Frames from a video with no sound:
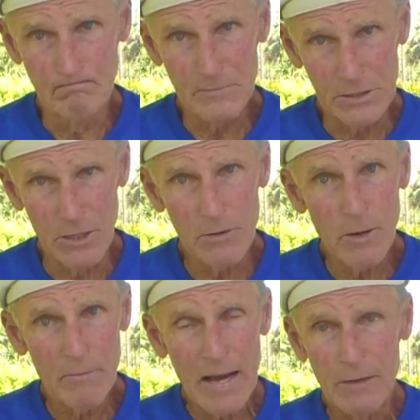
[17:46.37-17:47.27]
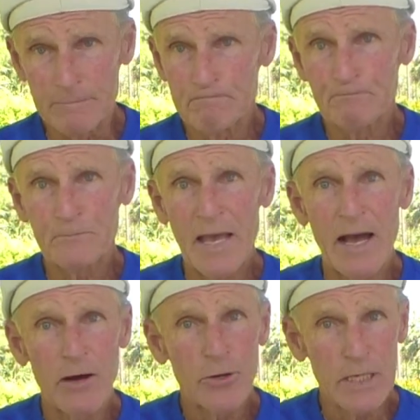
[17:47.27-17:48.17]
about
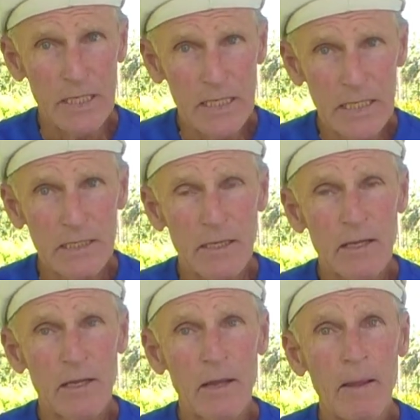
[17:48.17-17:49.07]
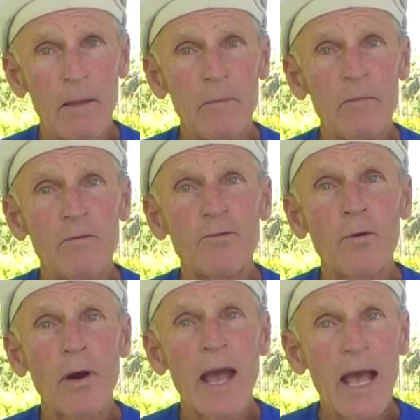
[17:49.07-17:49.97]
how to eat
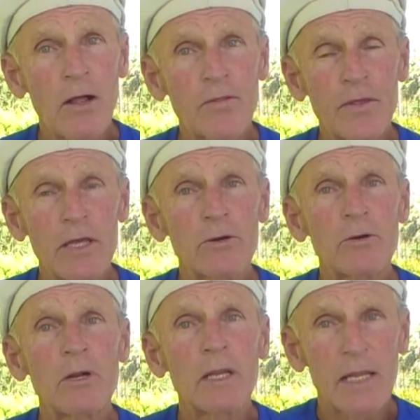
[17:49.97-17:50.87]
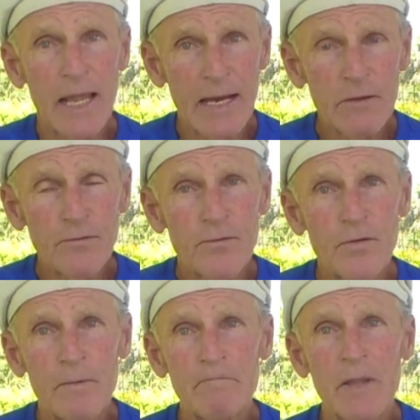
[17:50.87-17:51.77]
for a healthier
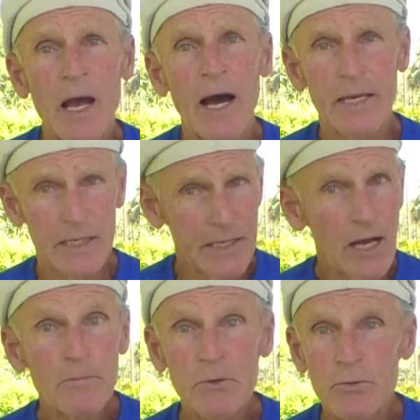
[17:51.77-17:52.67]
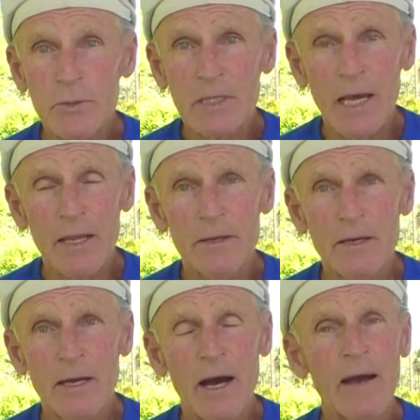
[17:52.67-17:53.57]
life, I can help you with that.
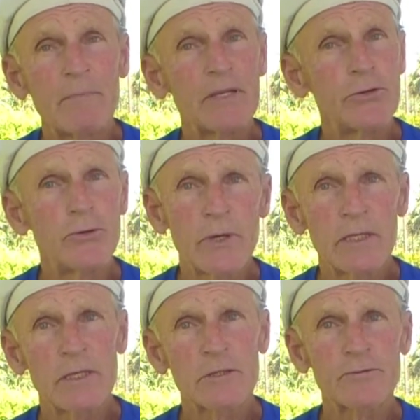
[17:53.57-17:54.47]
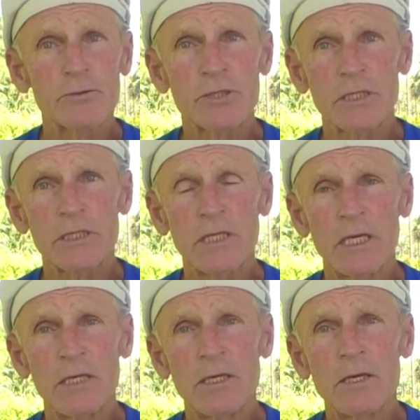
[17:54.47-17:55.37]
I've been doing this for
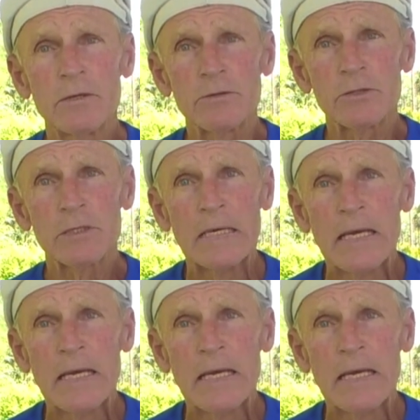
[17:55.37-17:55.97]
16 years.